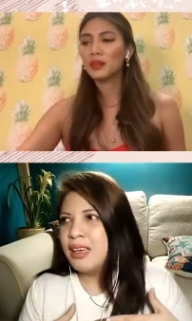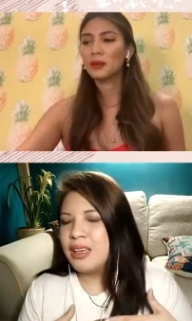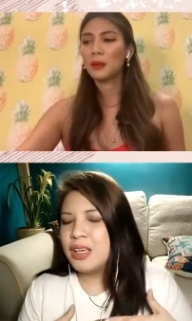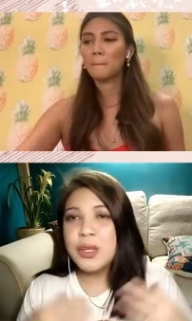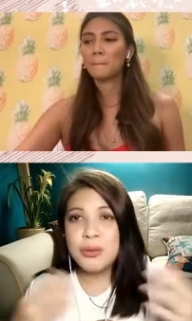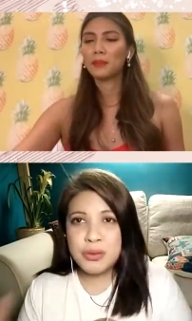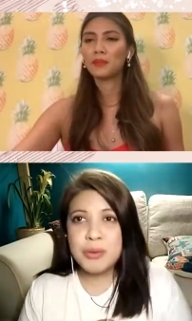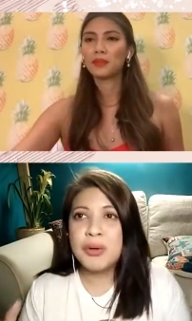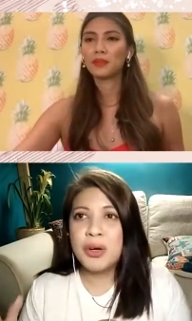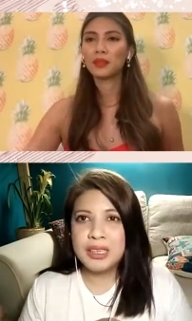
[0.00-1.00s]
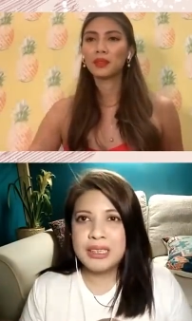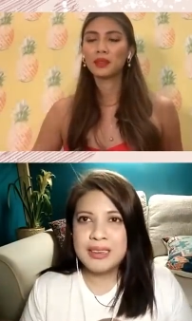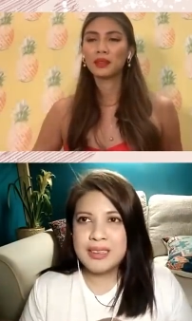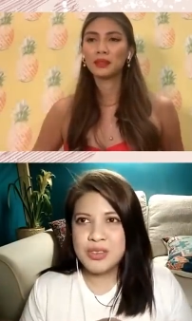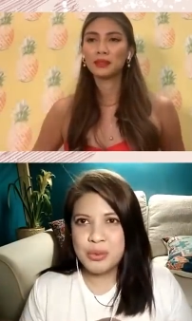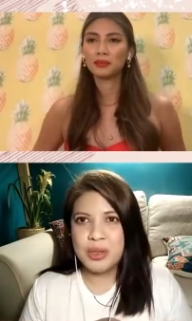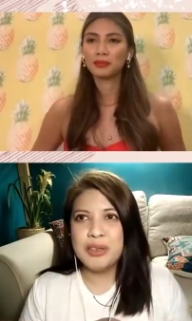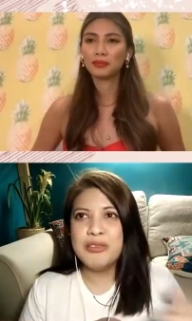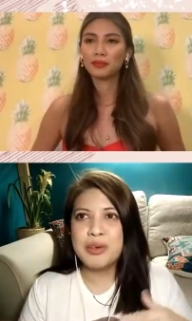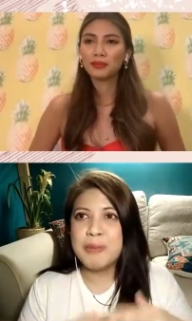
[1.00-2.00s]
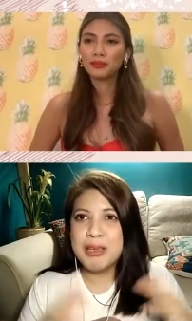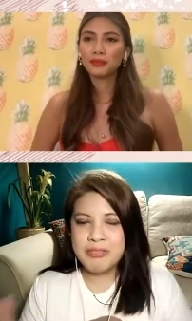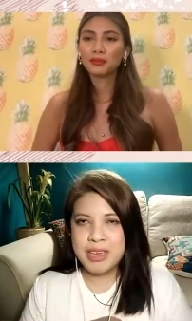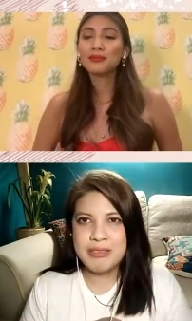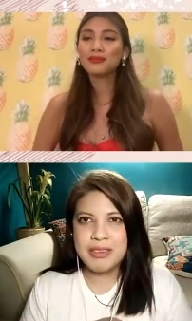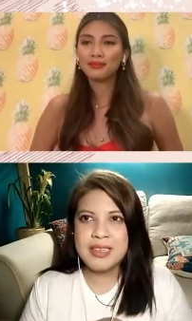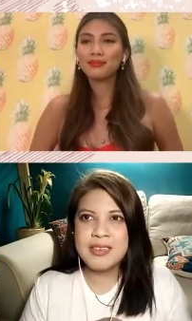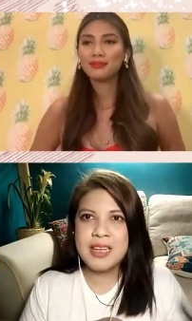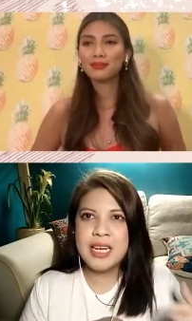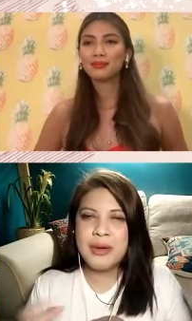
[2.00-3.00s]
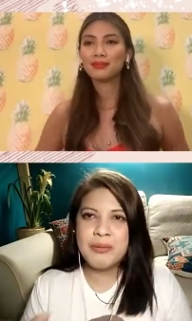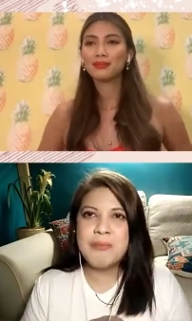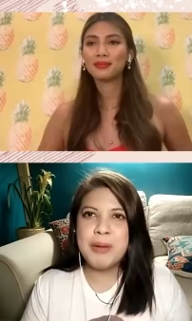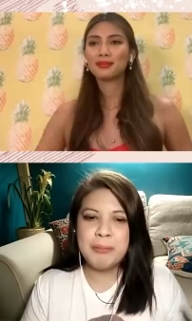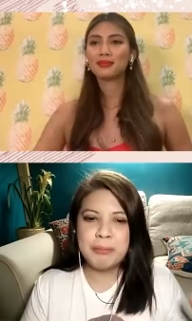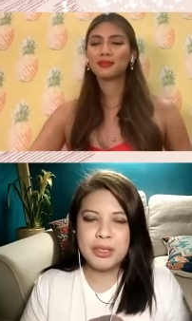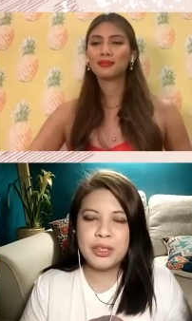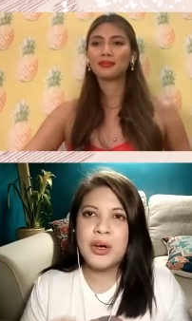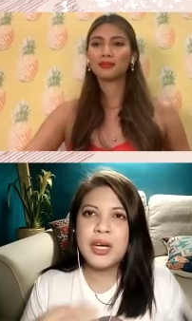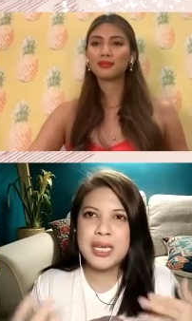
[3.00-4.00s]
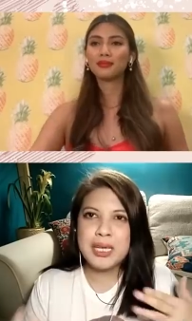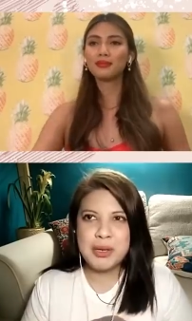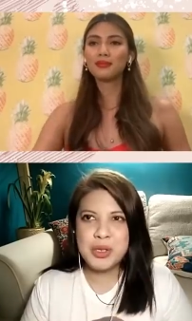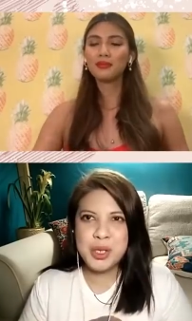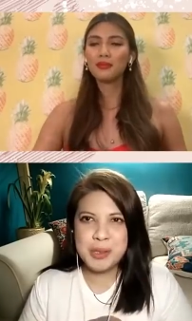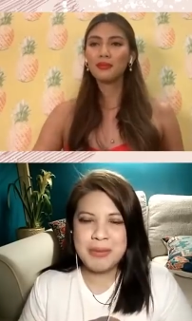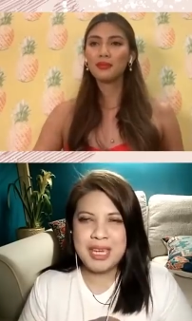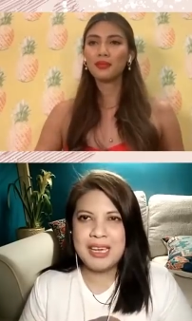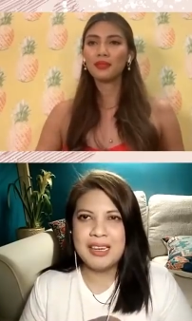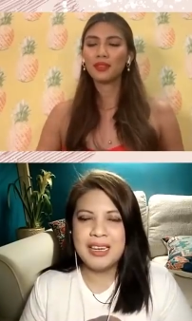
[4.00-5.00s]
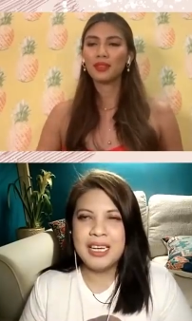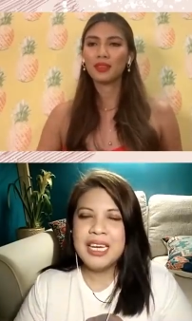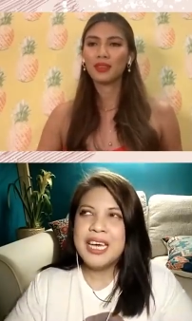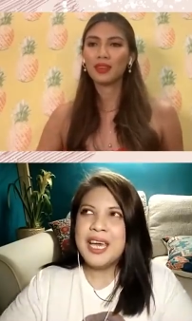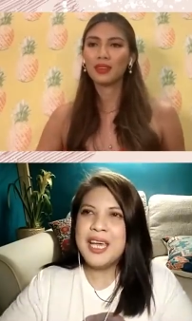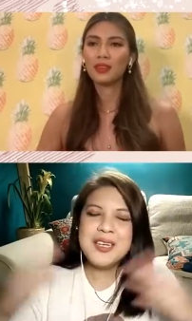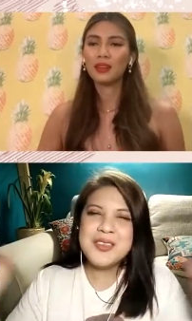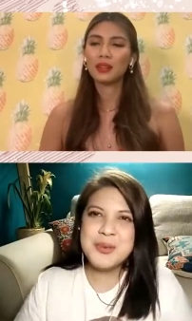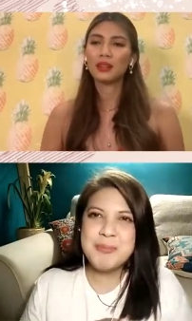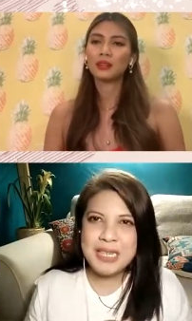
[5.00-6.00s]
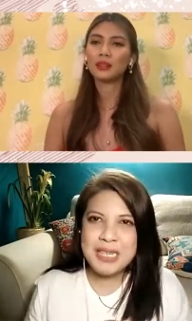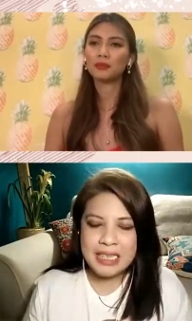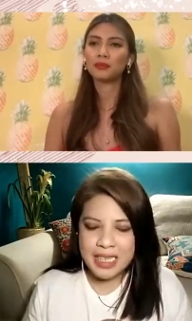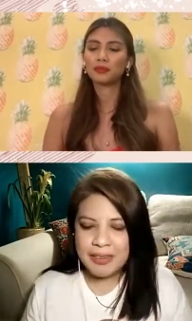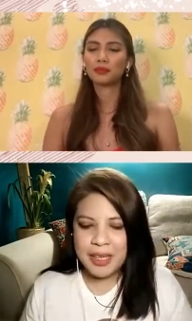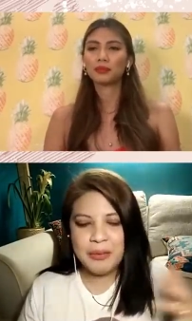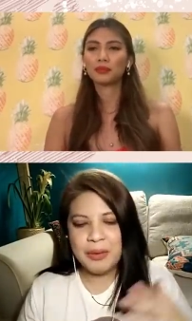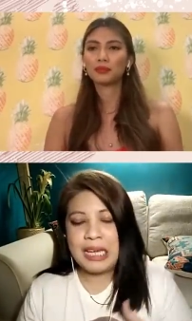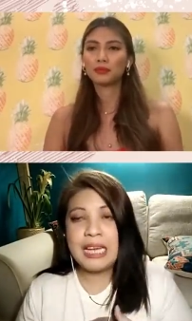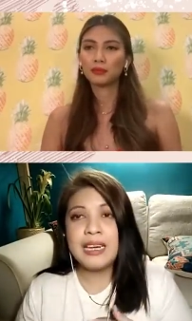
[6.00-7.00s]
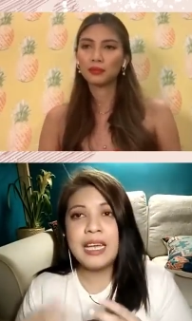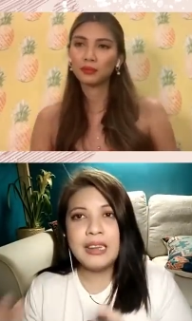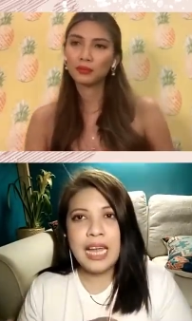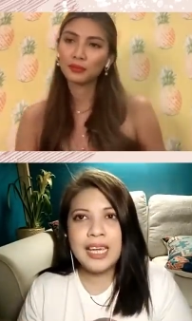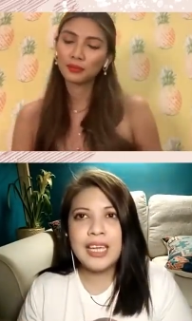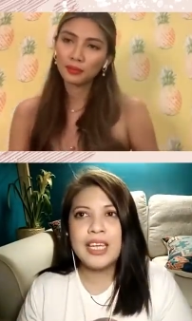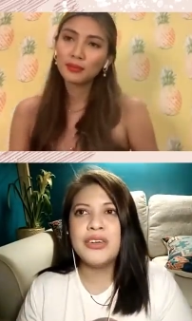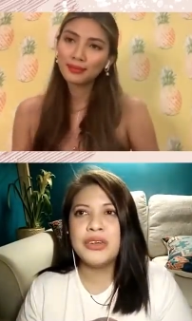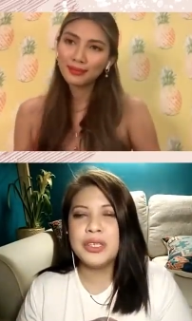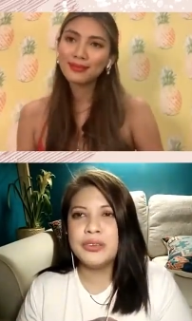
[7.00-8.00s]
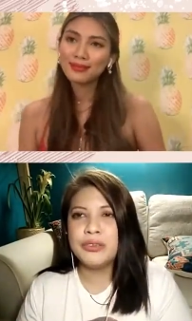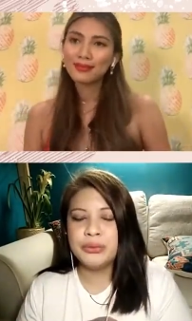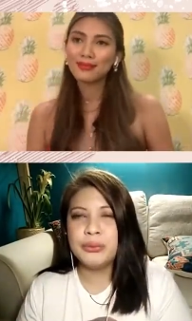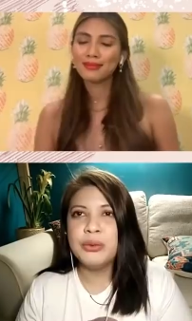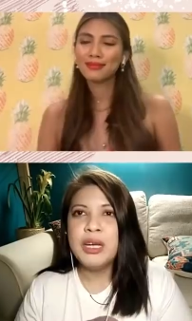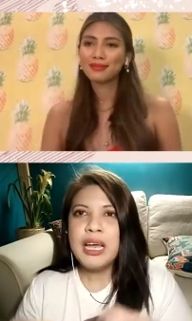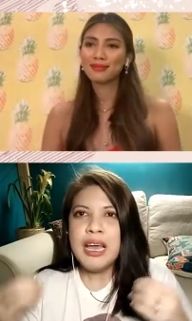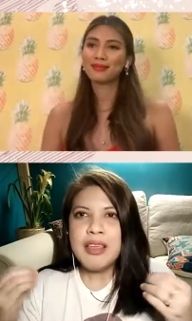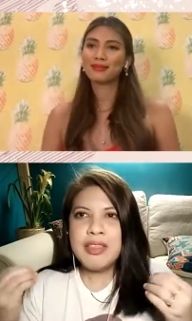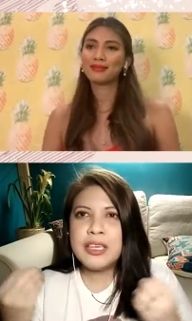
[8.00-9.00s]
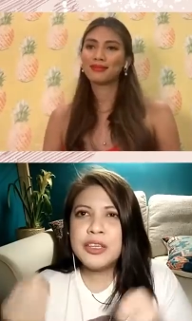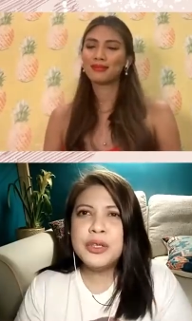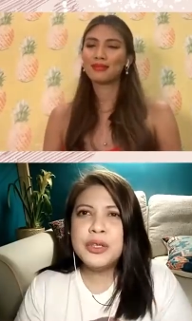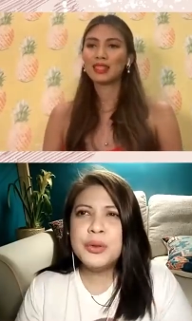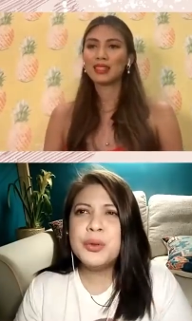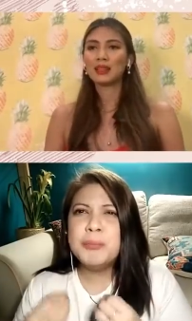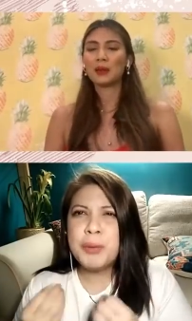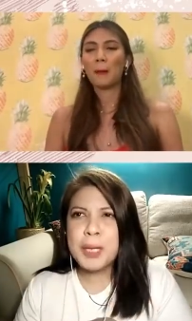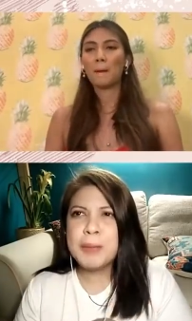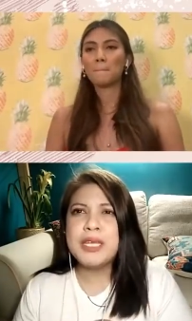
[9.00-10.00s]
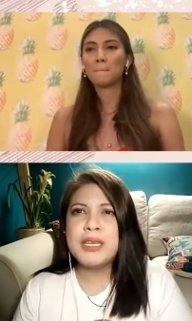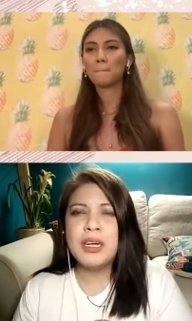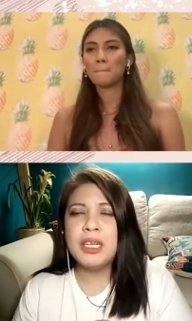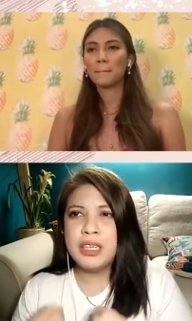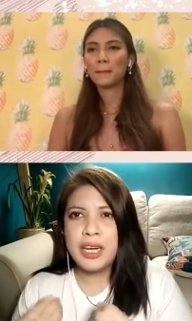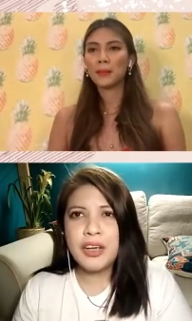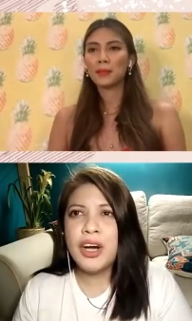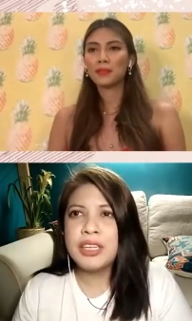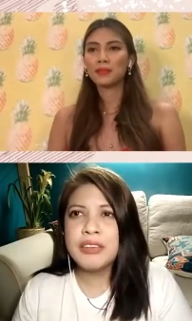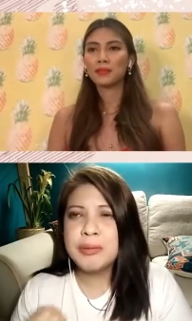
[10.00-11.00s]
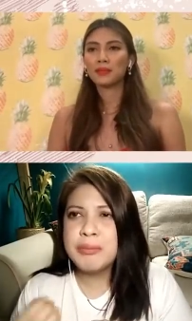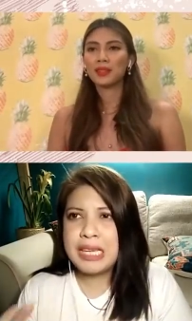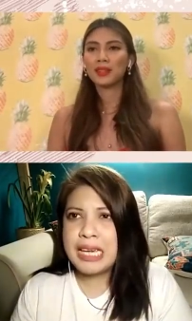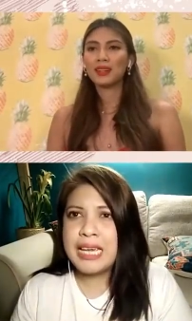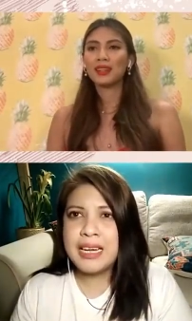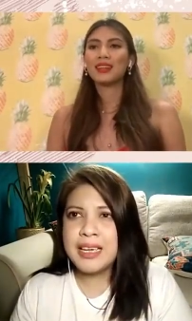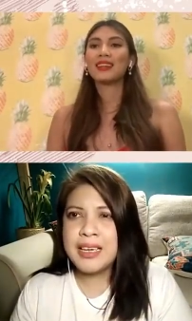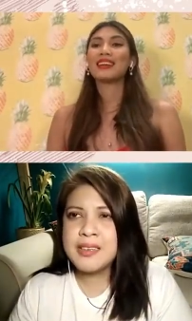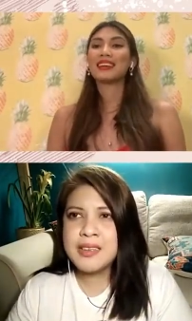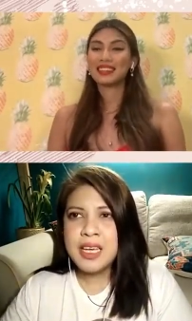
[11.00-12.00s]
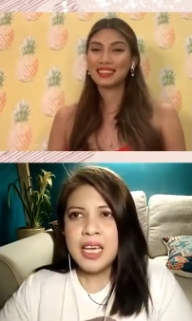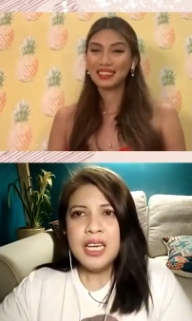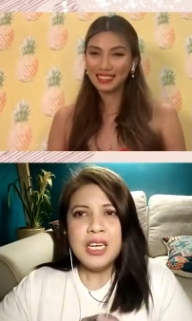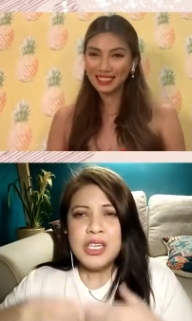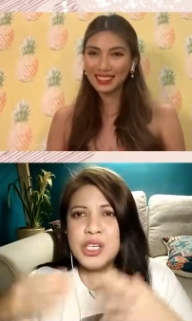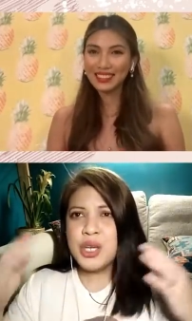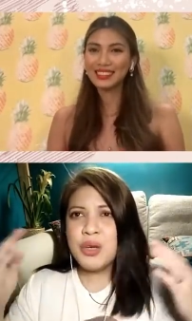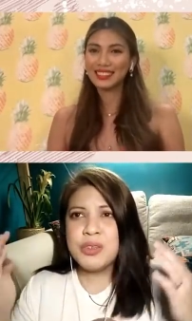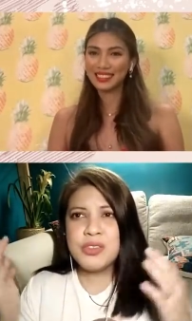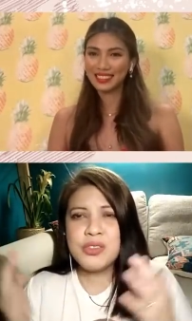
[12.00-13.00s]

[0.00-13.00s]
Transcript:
Speaker 1: YouTube content as well for my favorites. And I remember talking about Jamaica in a super endearing way. And I likened her to that new Barbie doll that I got from the 80s. She was